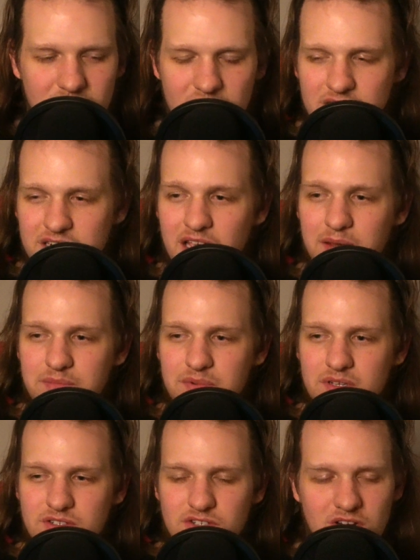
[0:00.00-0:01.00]

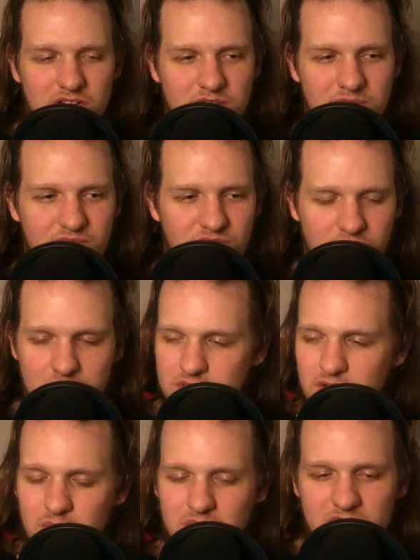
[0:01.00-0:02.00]
dampage on them from
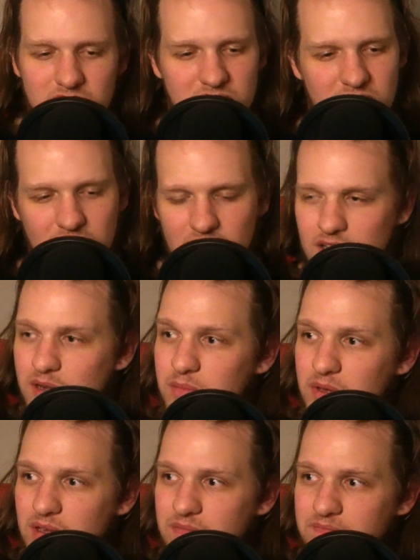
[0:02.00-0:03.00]
someone else, let it
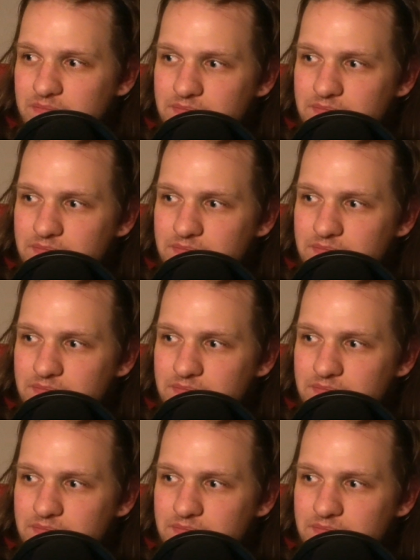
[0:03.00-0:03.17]
be.